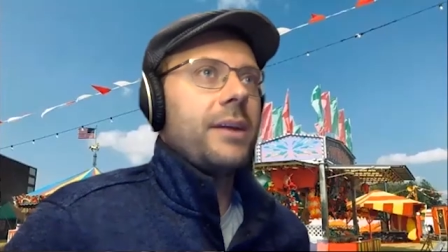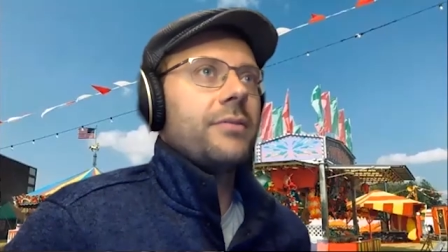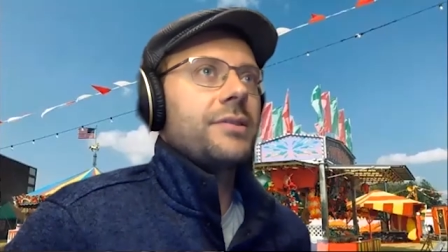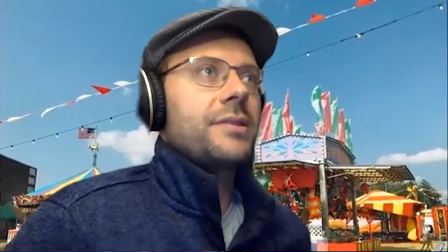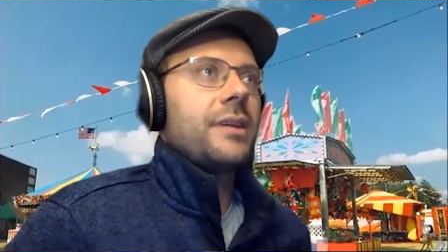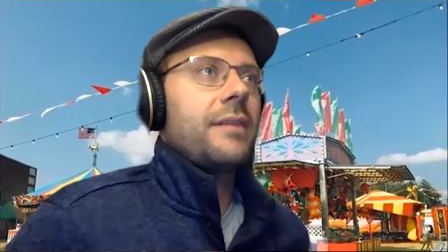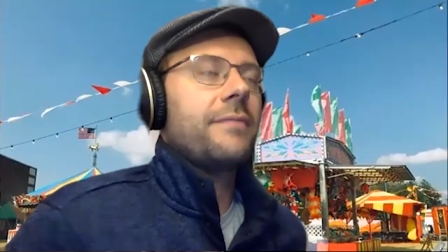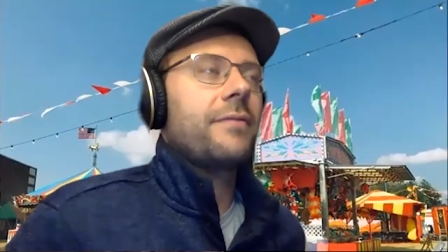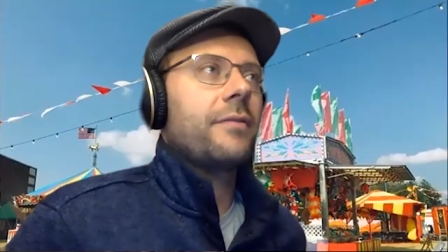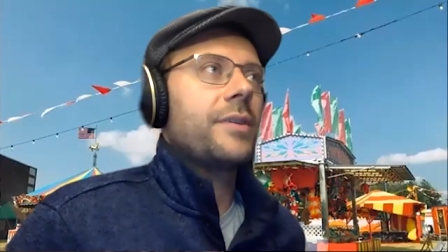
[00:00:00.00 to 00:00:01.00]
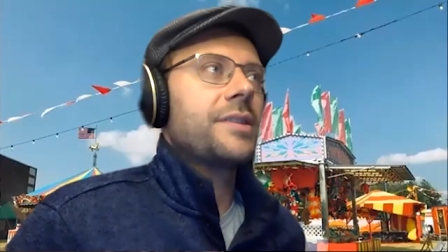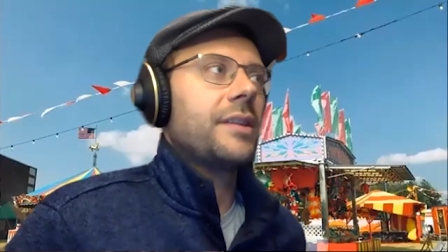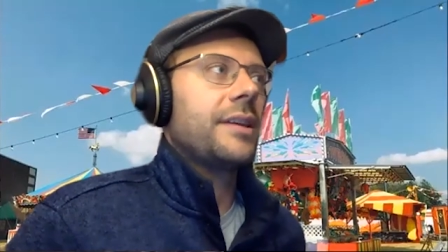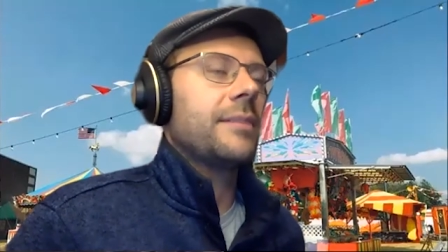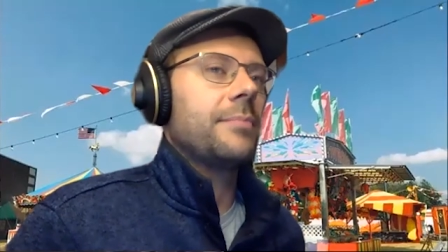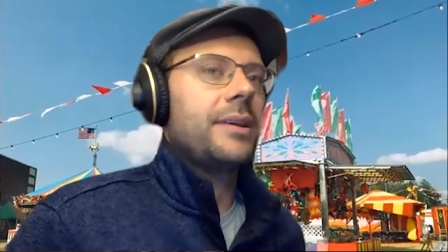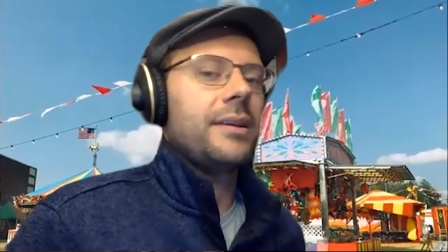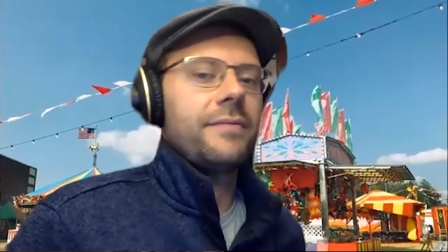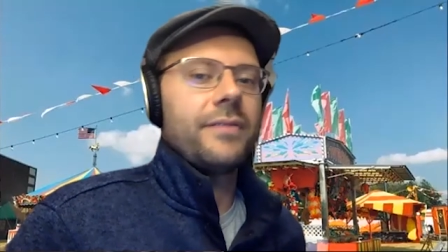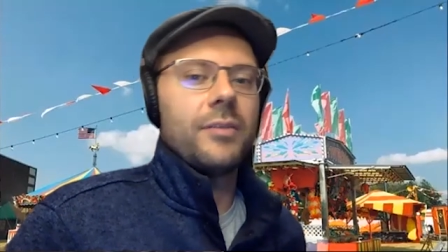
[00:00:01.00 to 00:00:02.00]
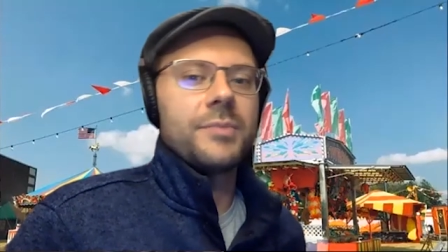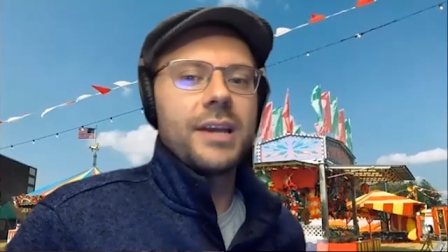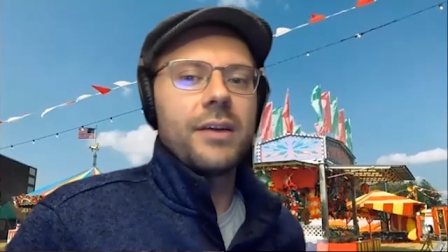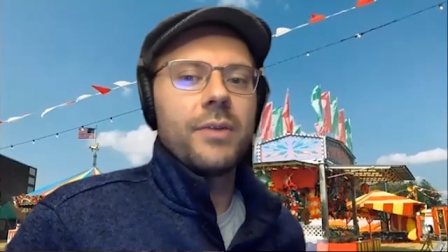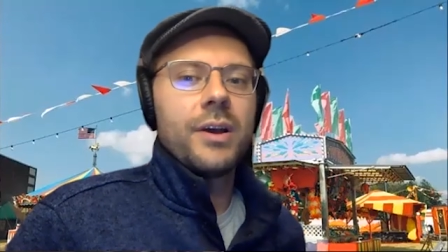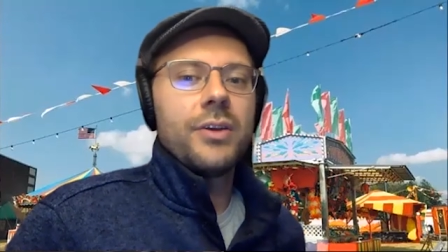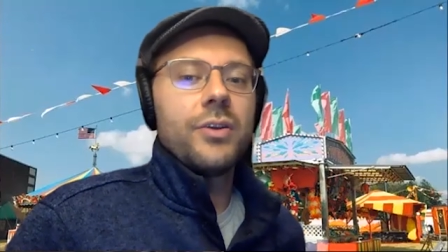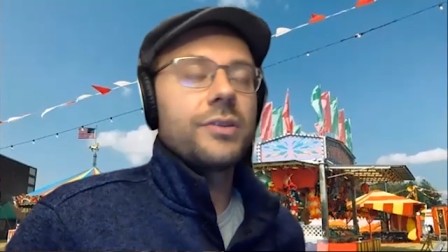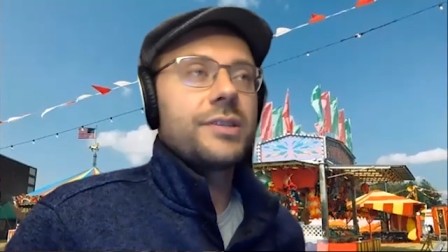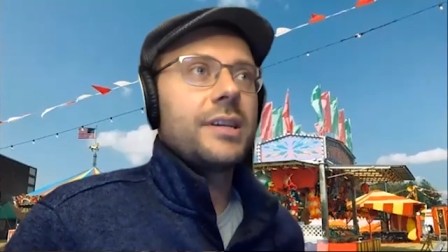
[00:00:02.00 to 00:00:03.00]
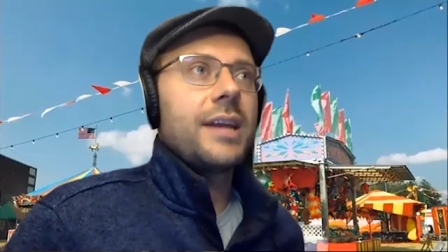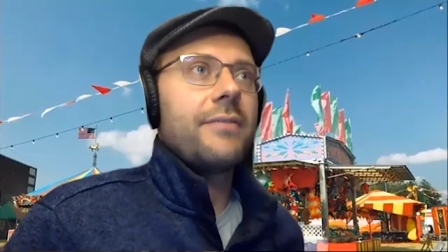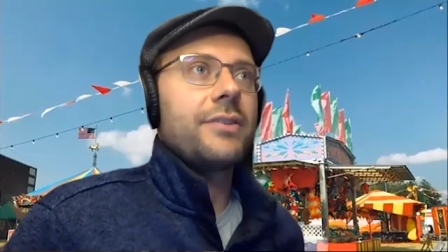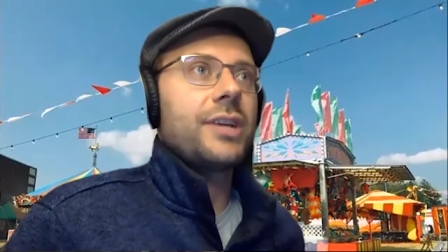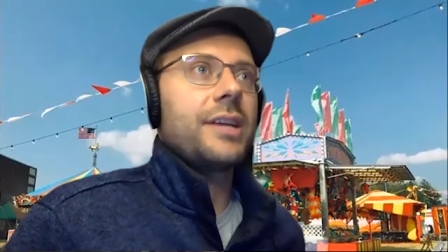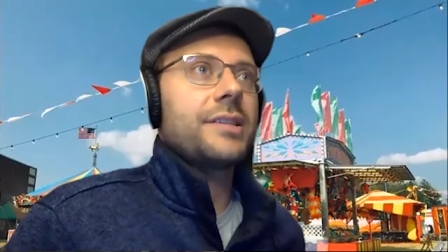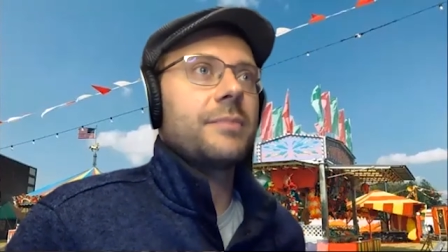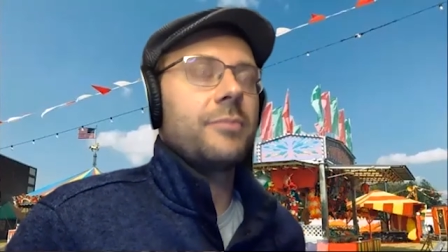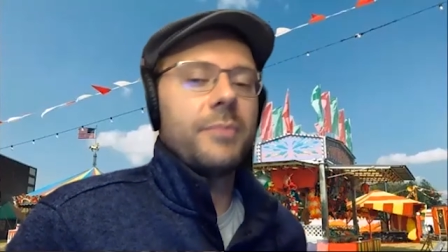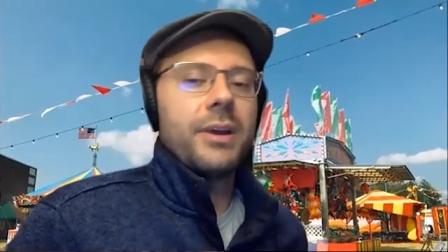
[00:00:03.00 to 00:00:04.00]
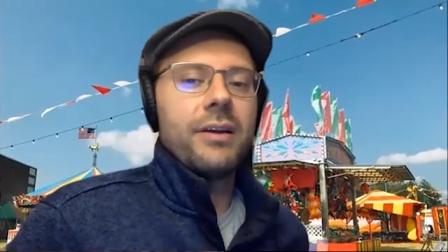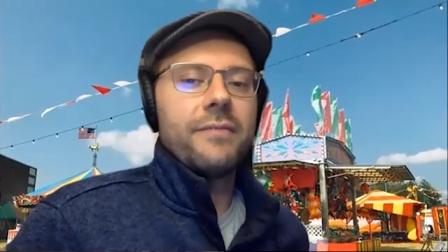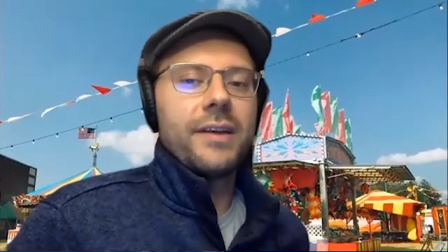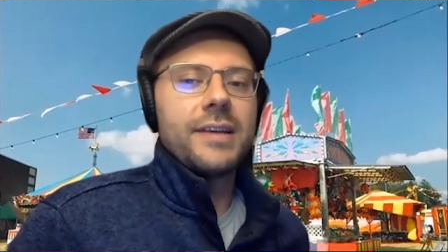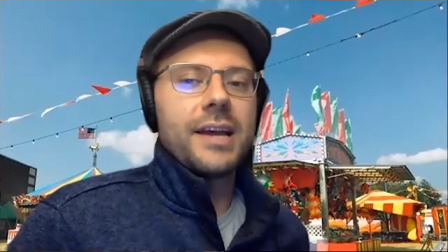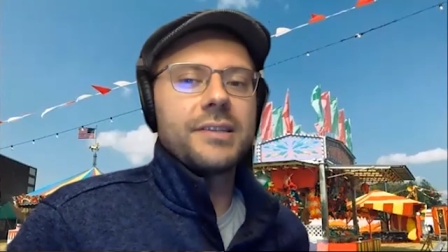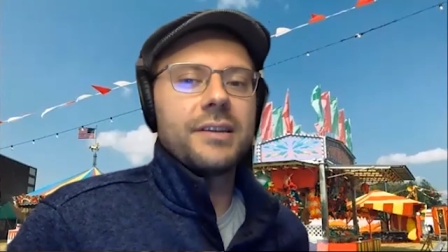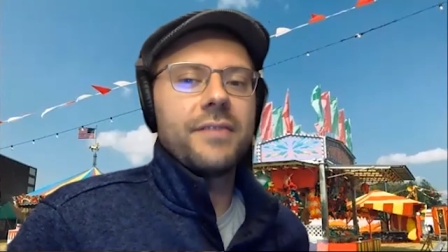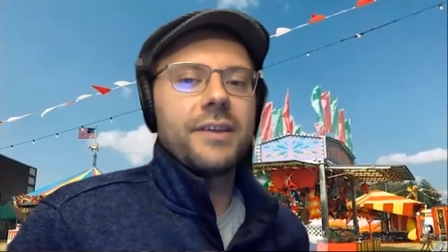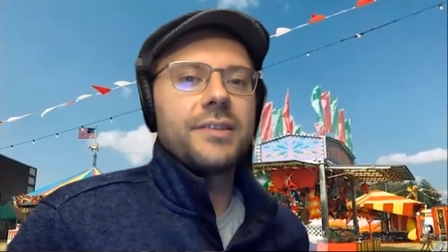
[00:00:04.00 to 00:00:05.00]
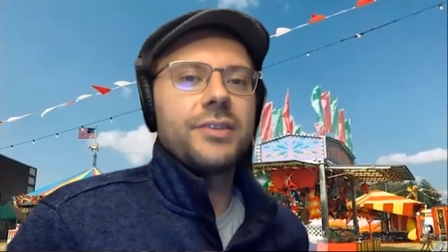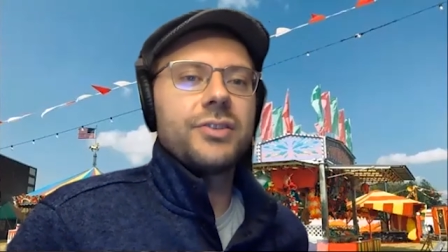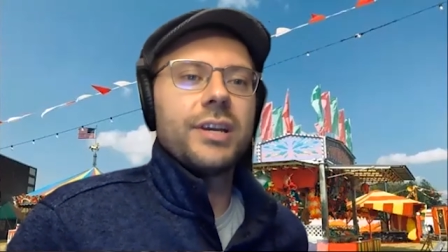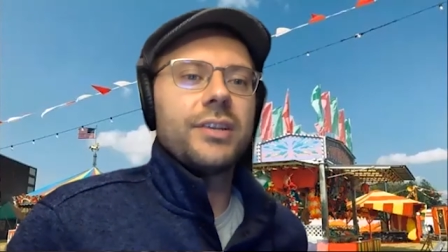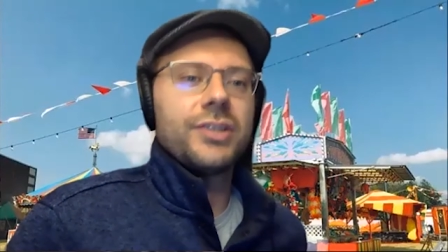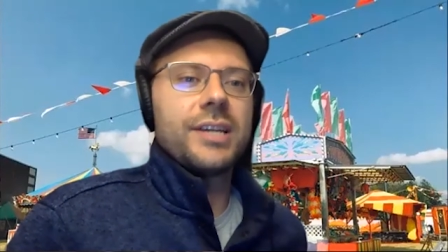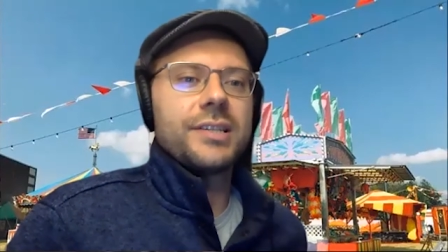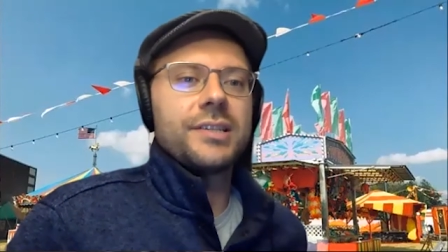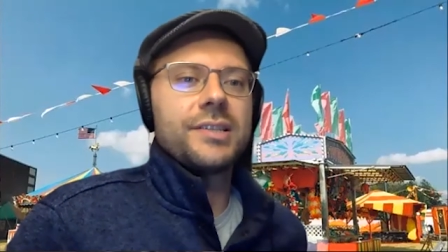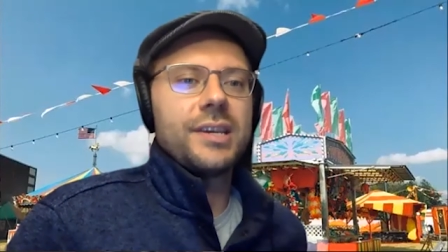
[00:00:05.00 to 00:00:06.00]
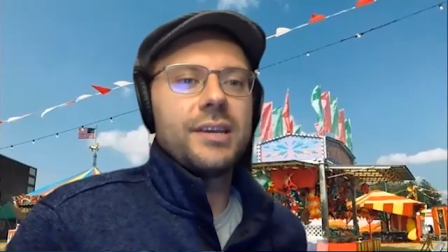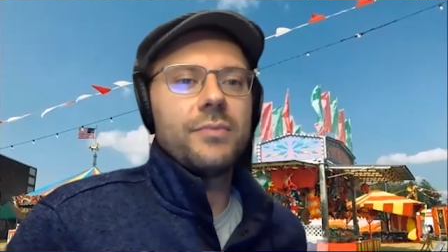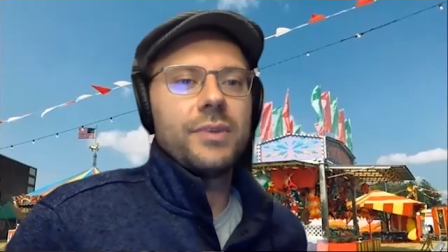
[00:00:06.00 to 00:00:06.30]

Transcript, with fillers: premieres uh, for recently completed films. Now, yours did have a chance to premiere at Fantastic Fest. Did you get a chance to see